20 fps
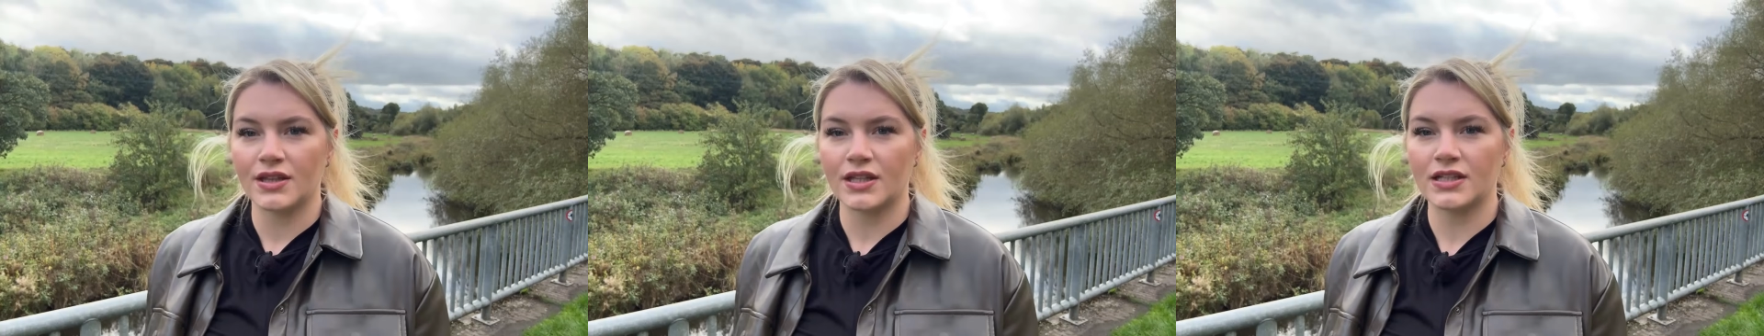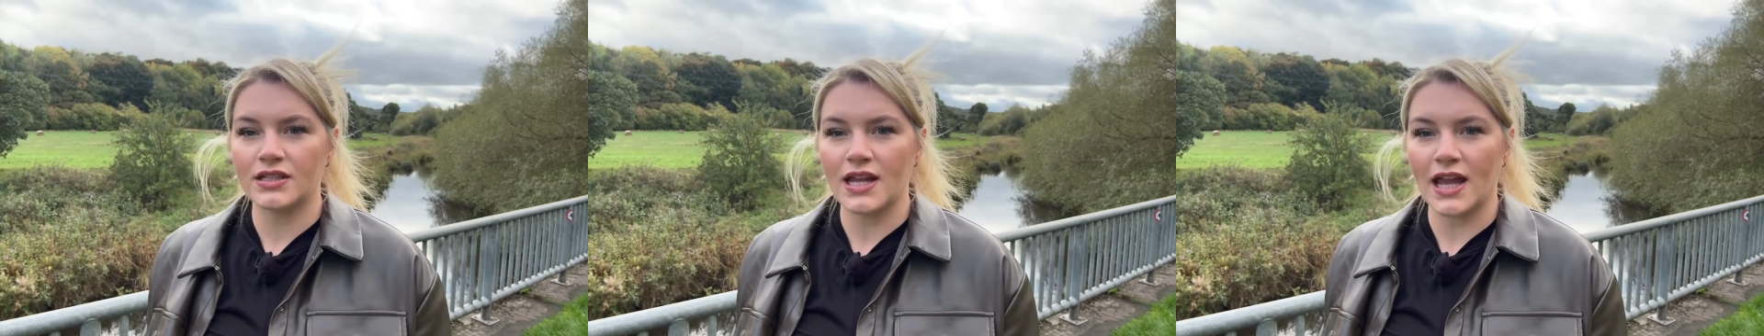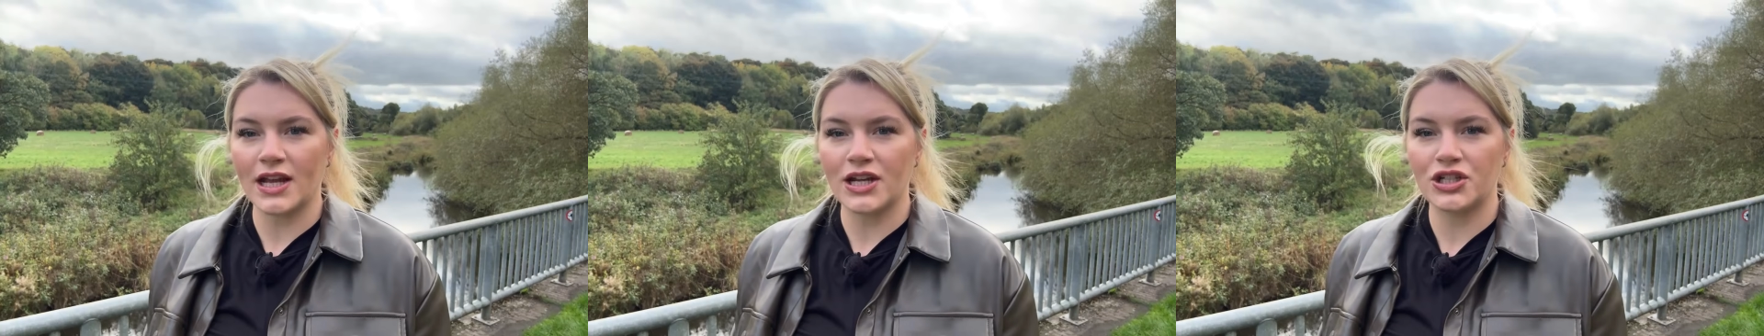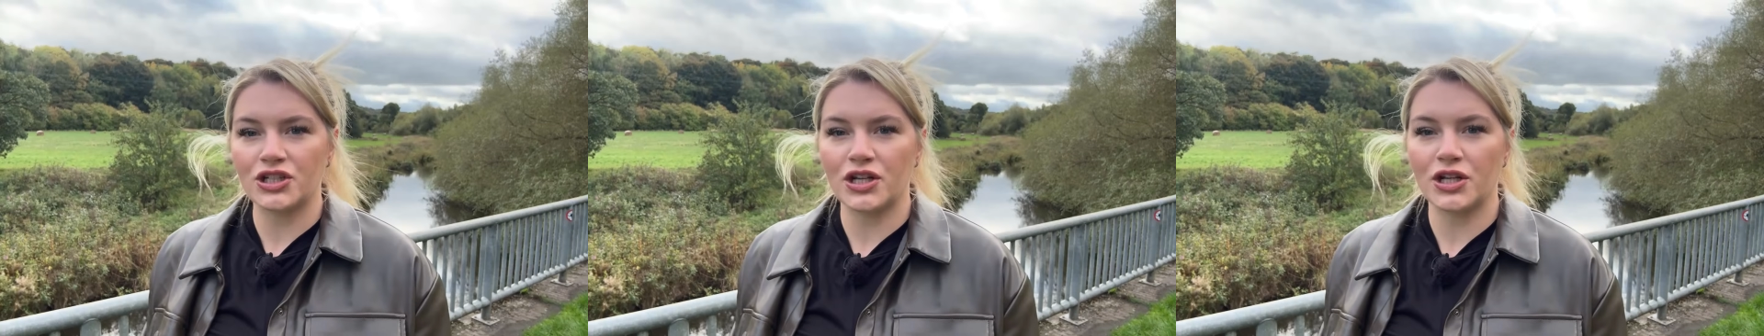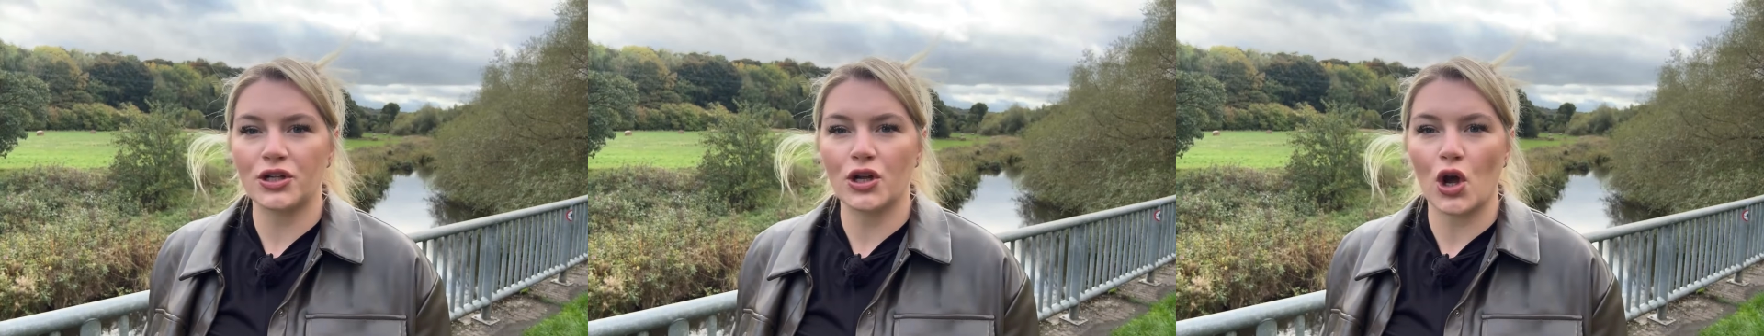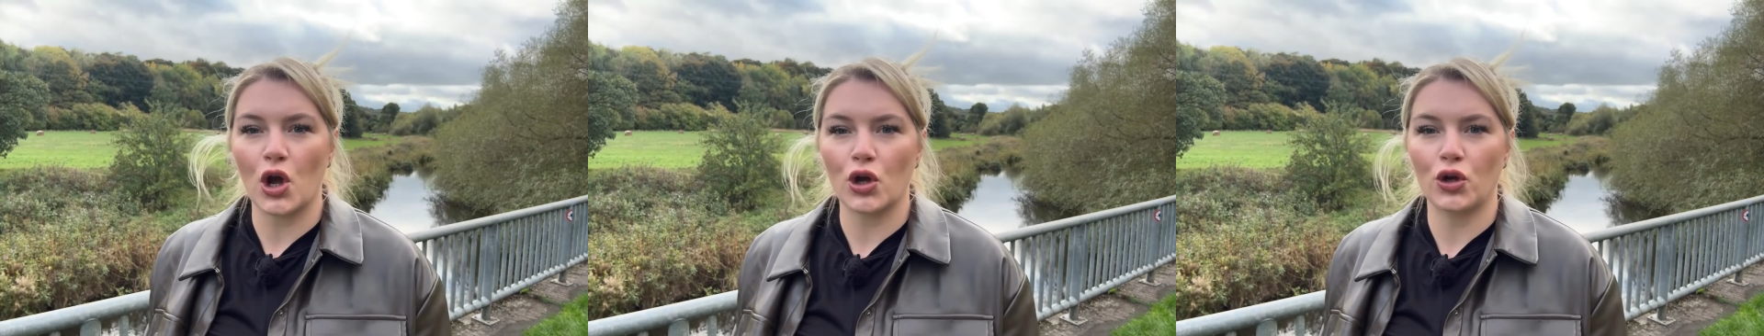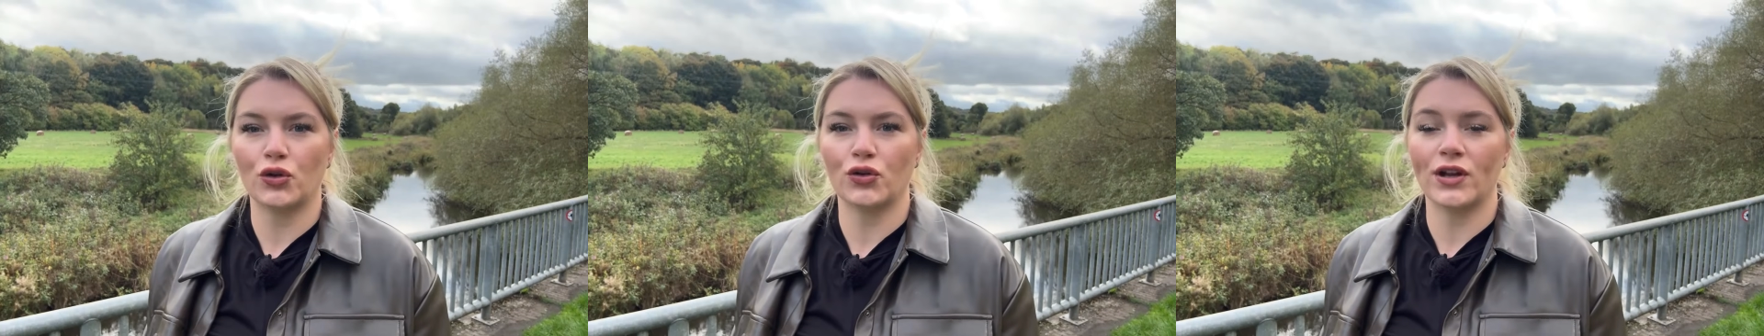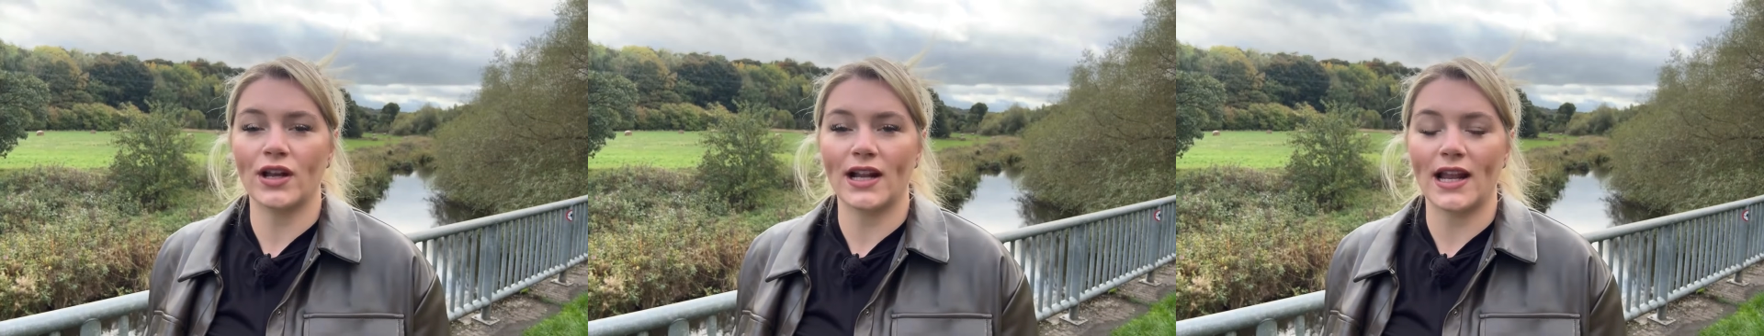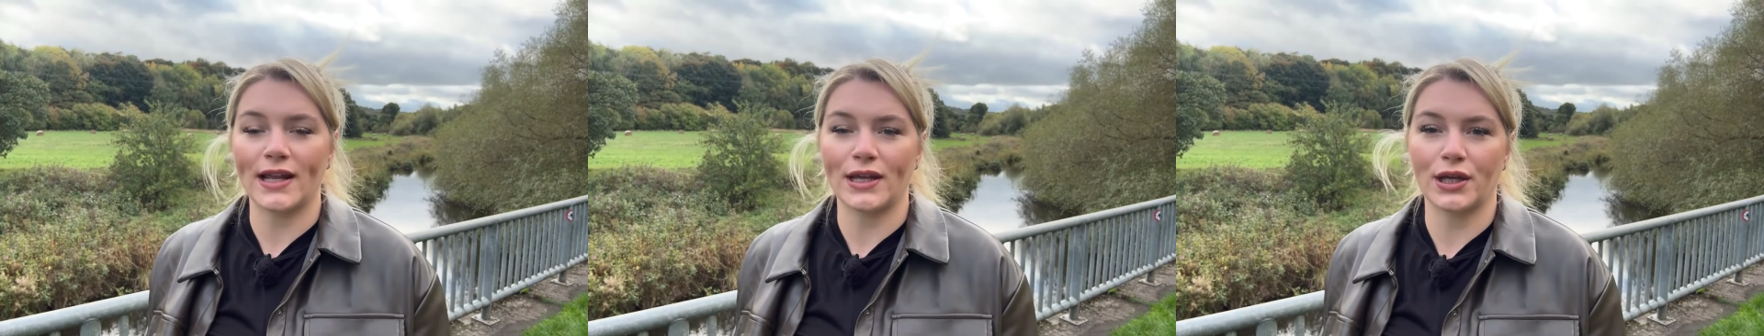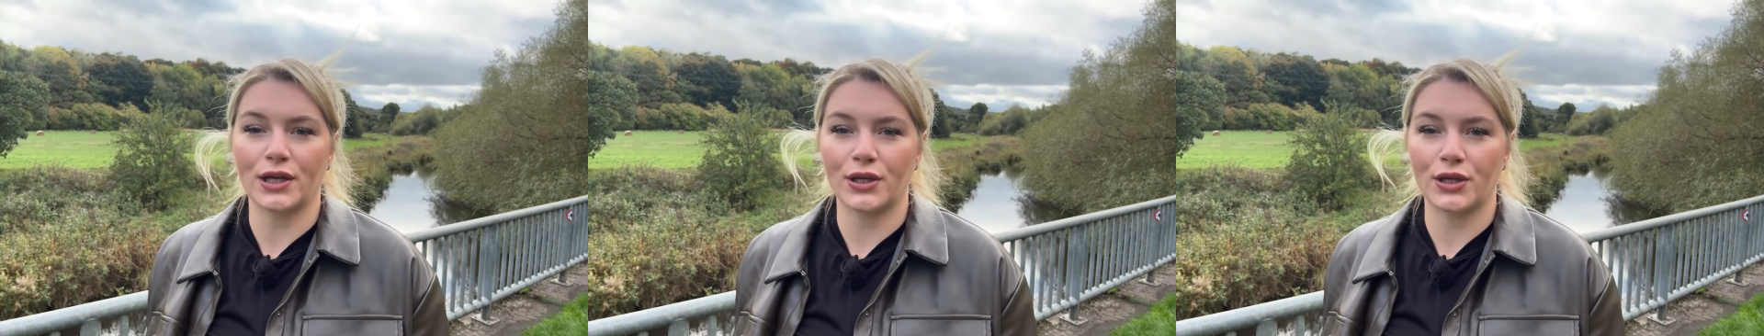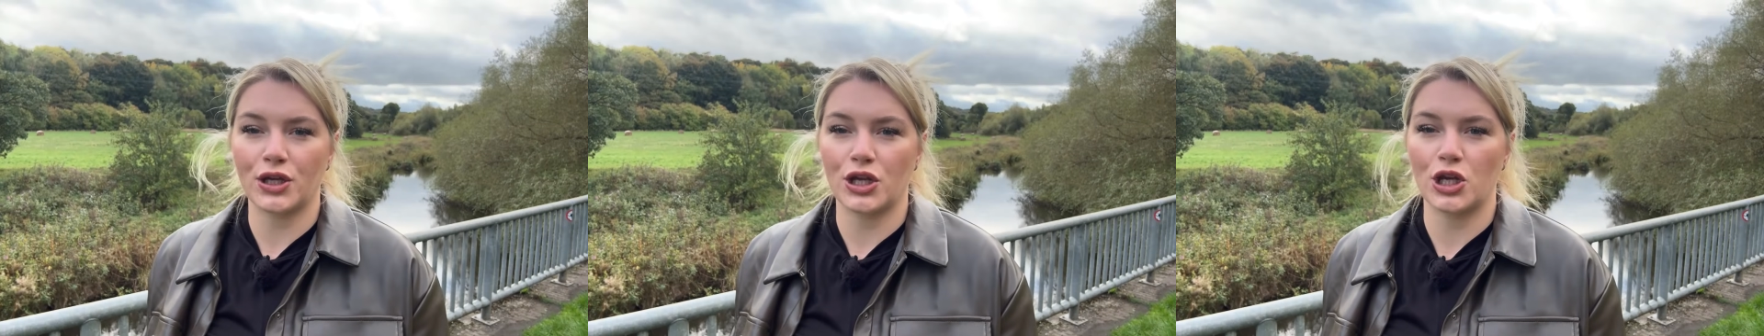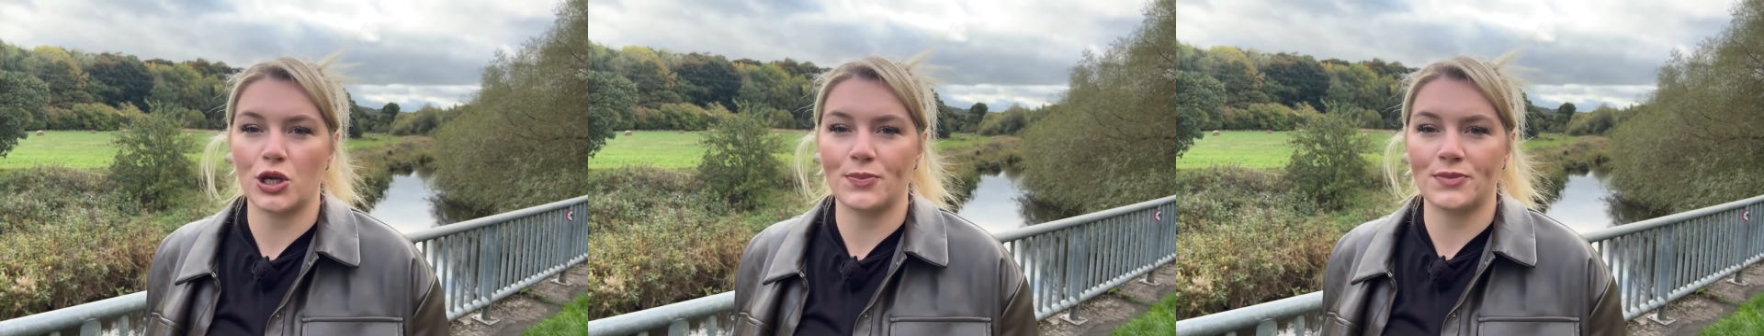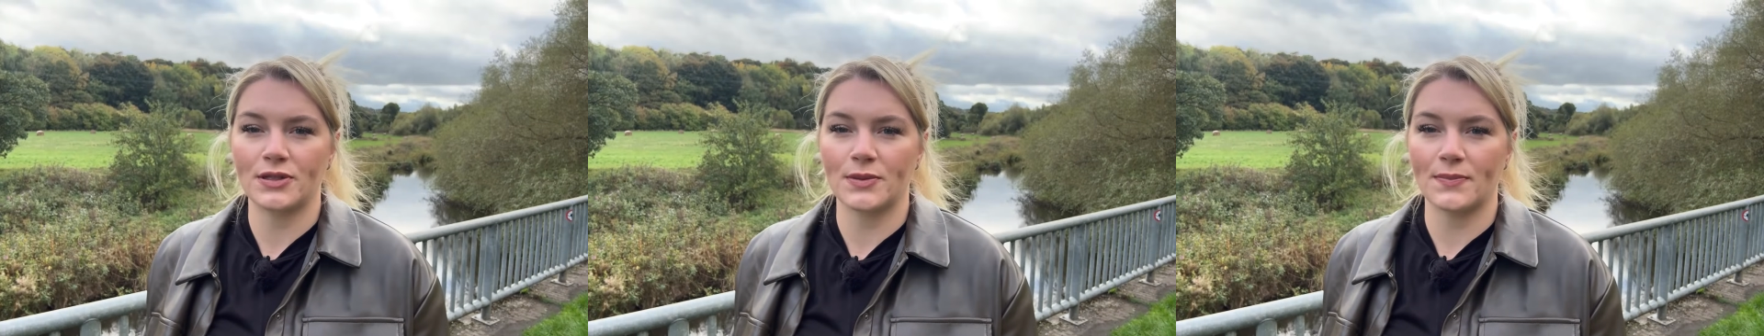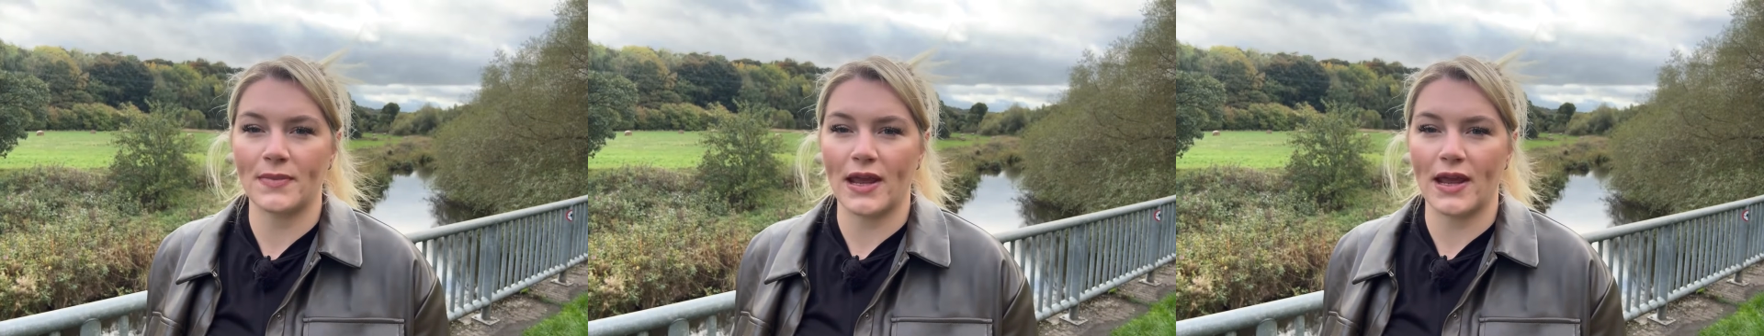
The textured concrete-like cubes